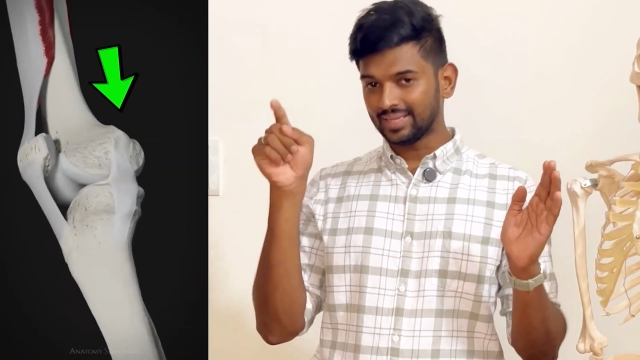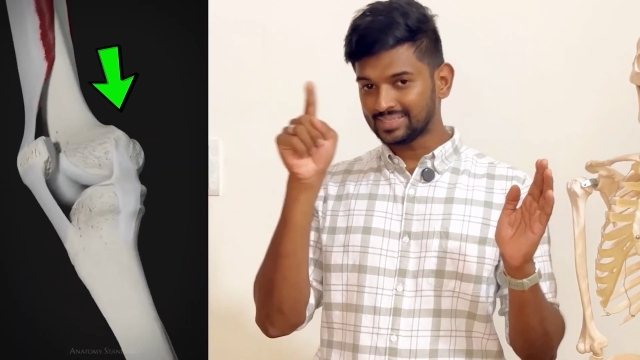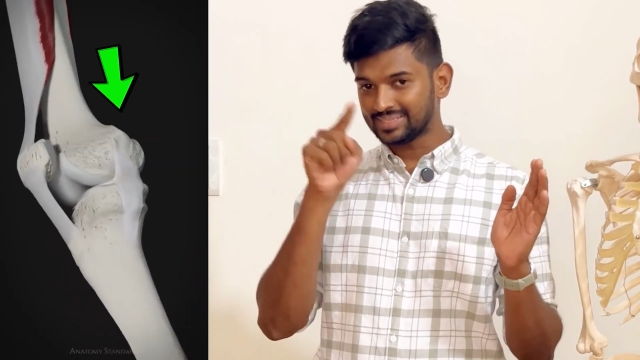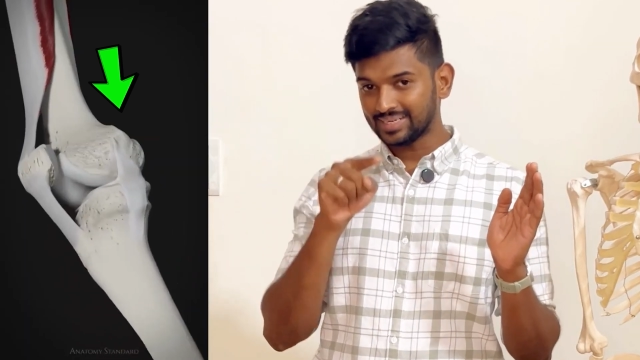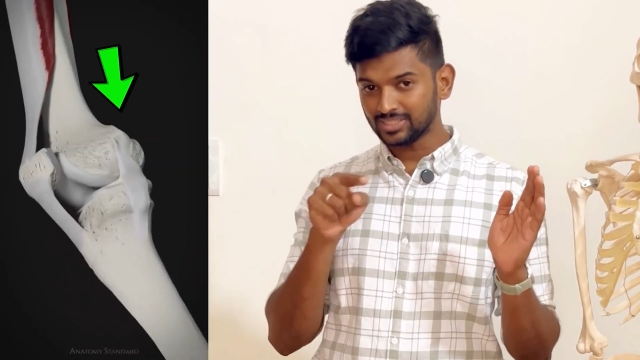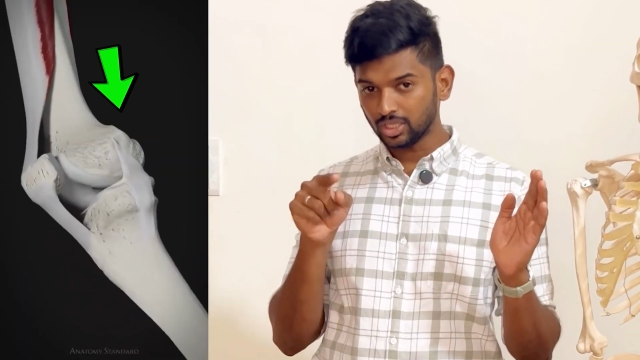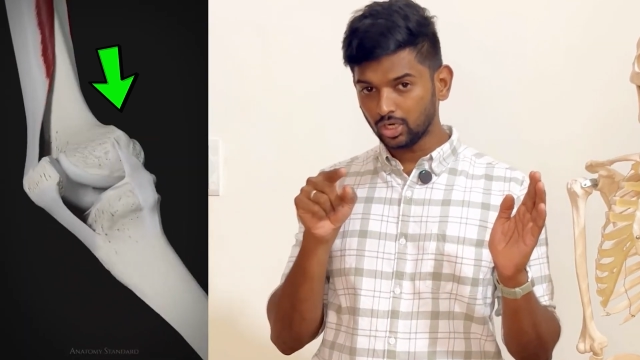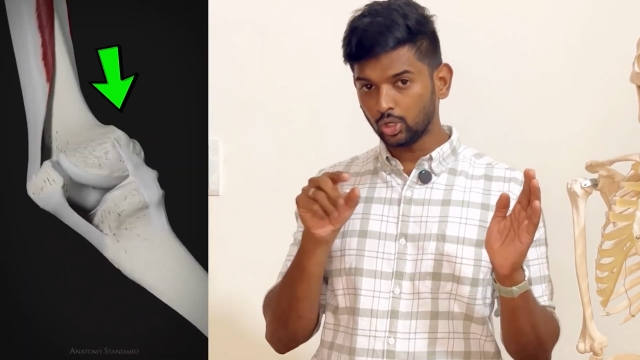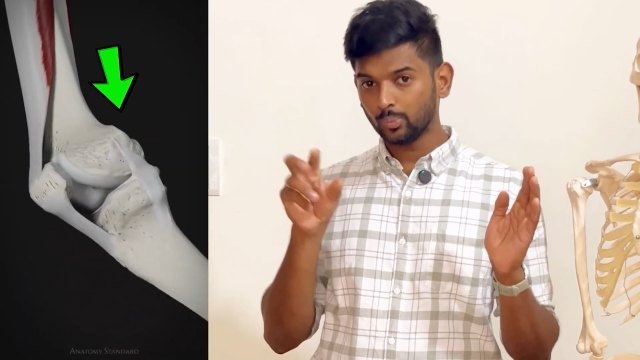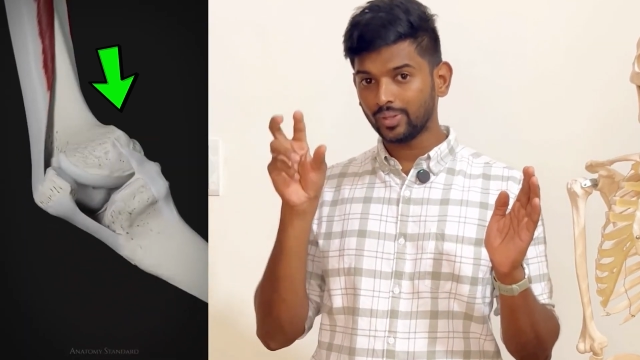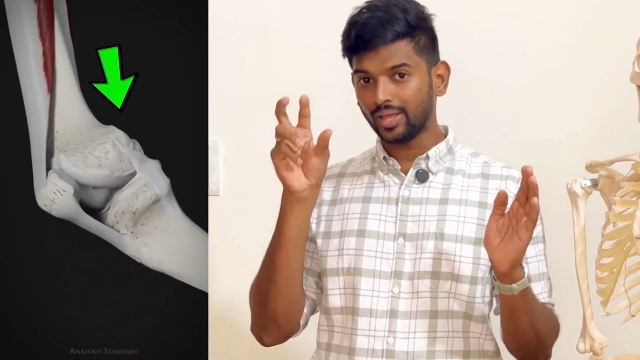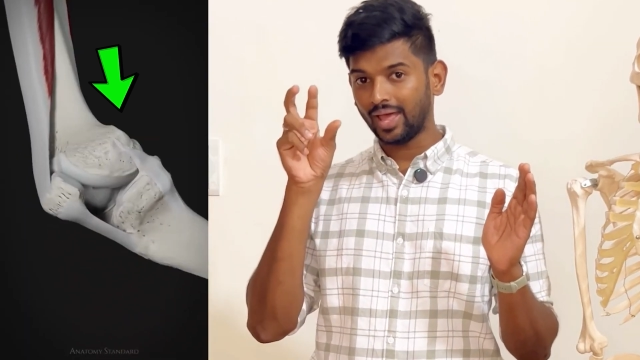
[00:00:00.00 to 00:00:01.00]
that is considered
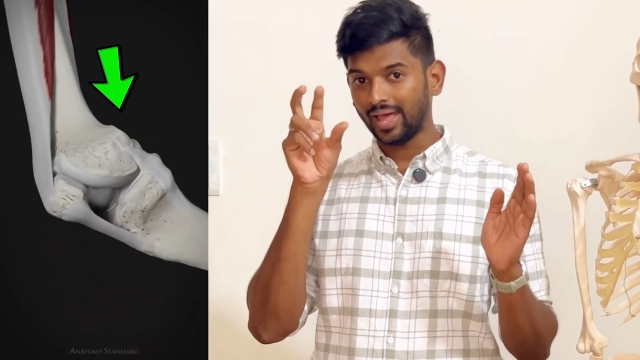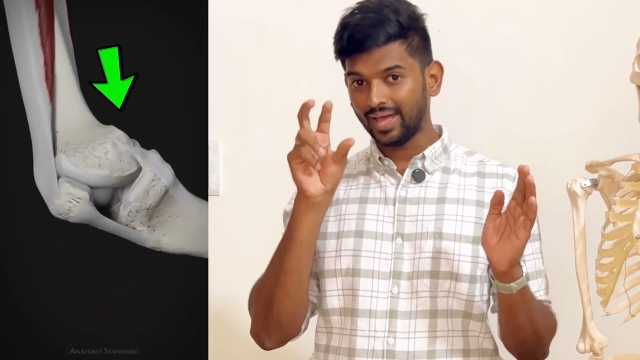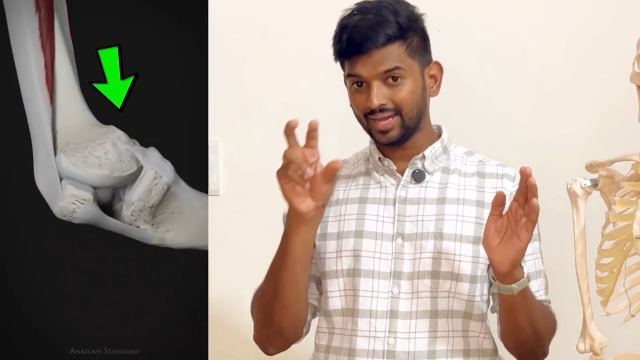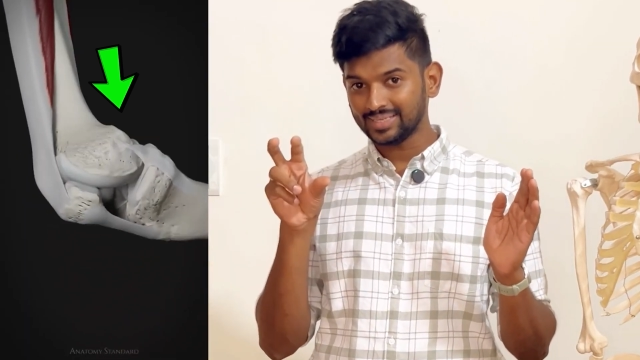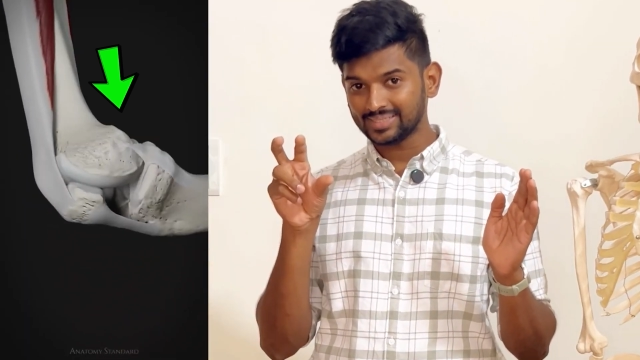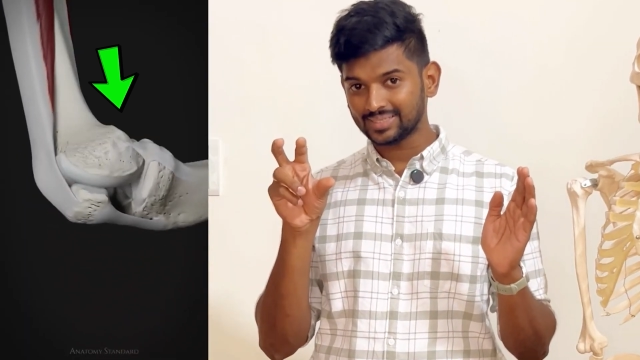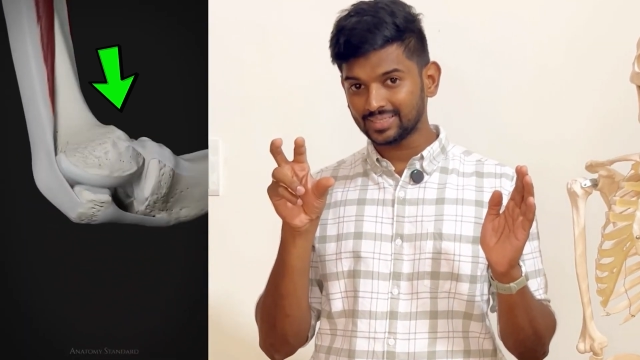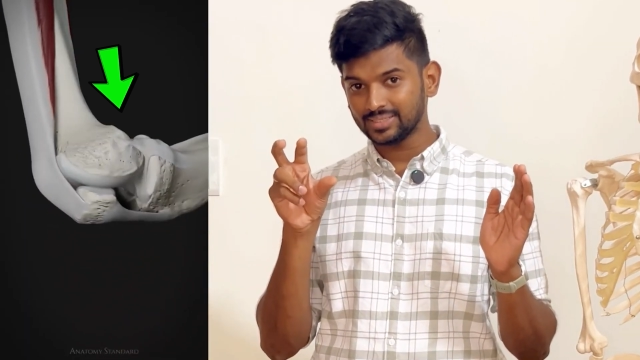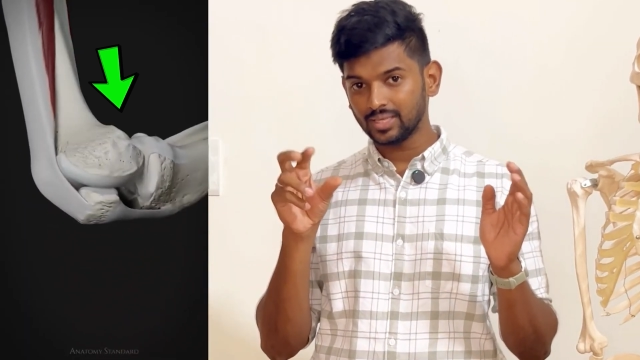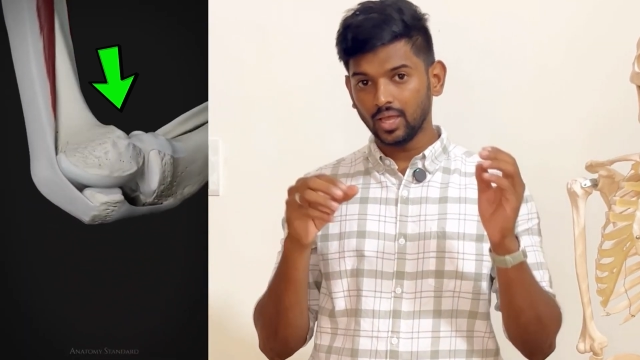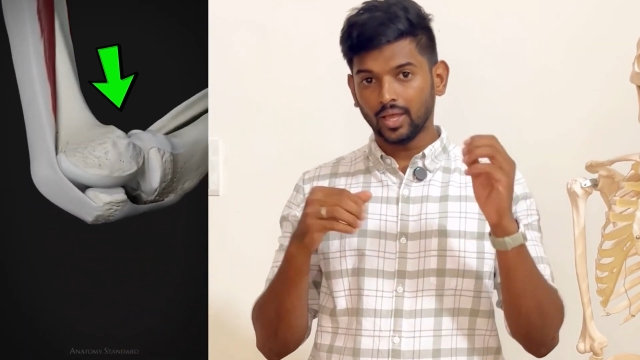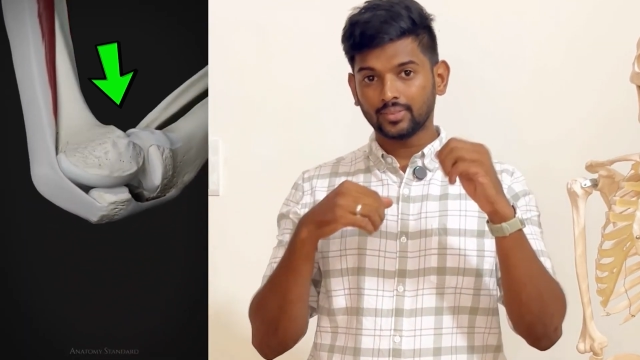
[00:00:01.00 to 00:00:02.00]
to be an
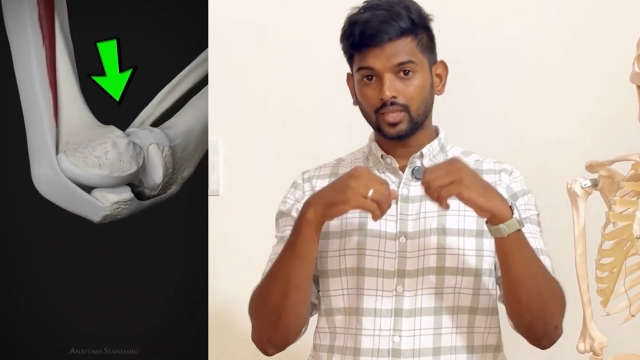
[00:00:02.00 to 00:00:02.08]
axis.